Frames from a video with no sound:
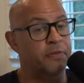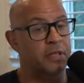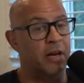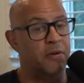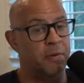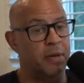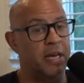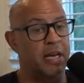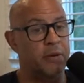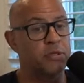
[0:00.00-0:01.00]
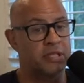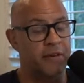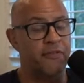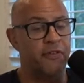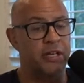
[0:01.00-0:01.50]
You know what I mean? And he was
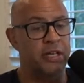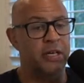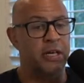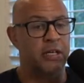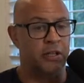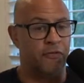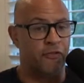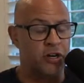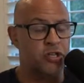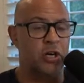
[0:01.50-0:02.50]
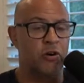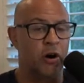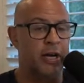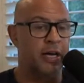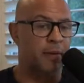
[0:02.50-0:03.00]
definitely the fresher
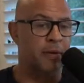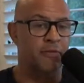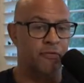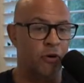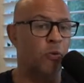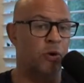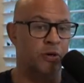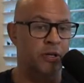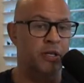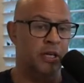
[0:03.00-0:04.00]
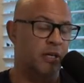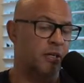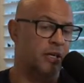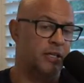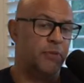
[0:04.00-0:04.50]
guy coming forward,
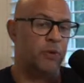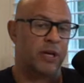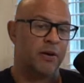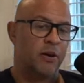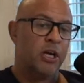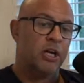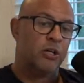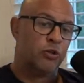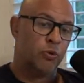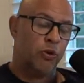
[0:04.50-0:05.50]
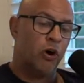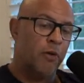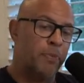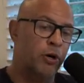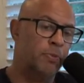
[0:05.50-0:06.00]
and then we can do all the
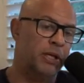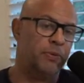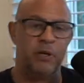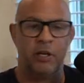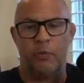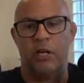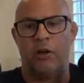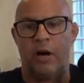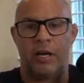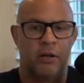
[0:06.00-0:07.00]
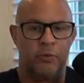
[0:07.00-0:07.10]
hyperbole we like.